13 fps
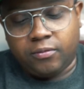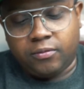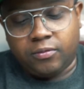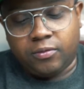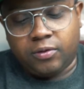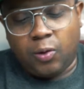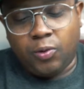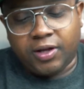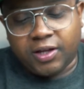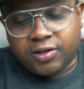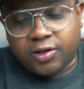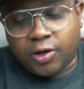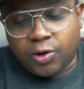I want to get
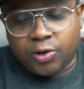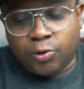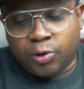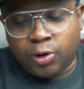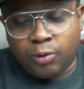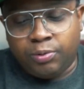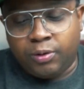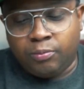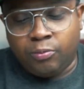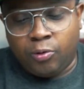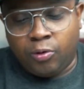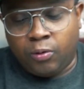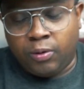to know you a little bit
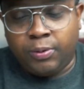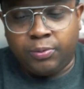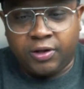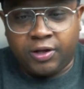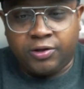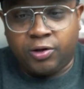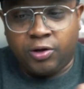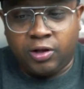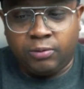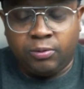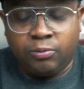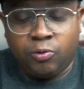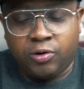more. I want people to get to know you a little
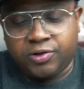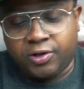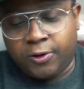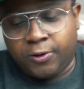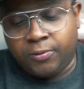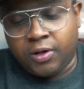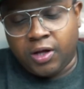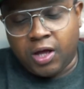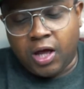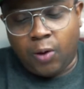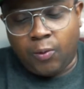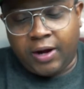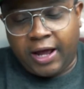bit more. So
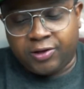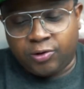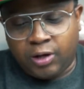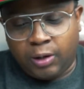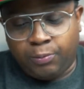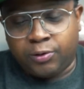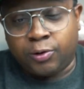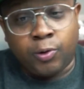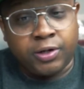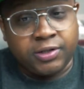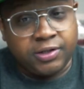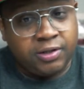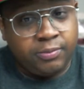I want to ask you a couple of
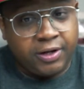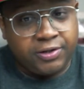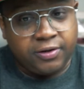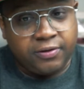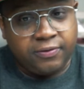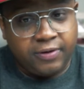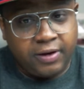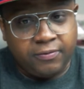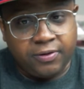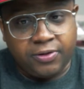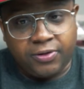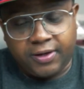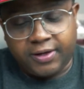questions about your favorite
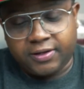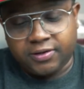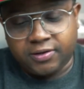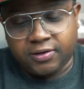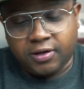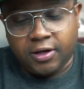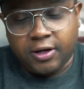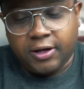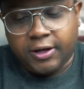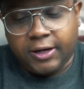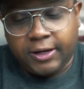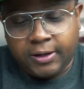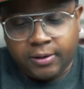things.
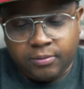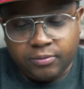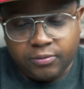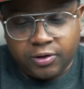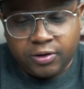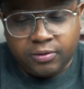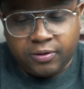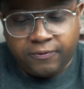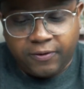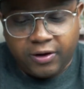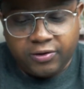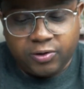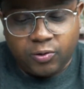The
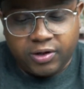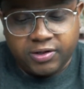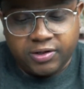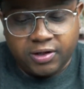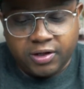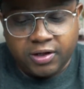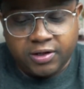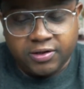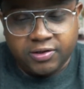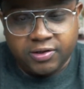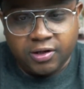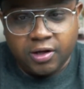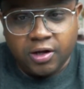first question is,
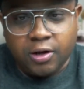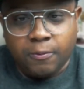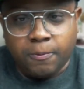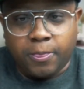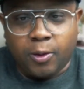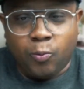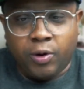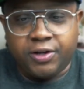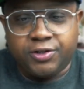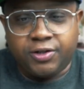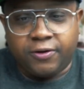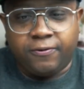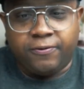what is
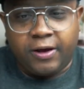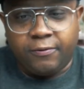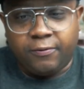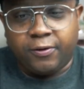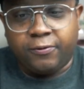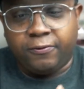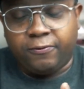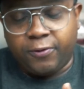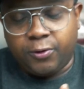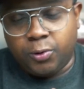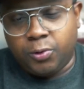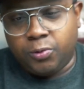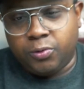your favorite
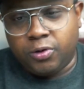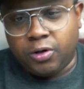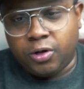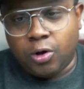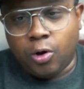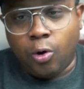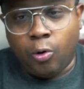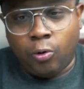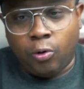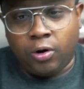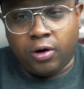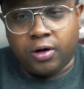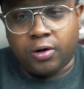food
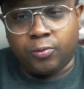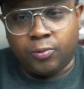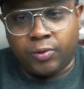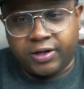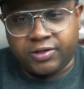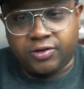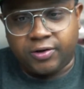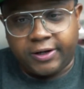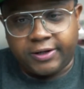or restaurant?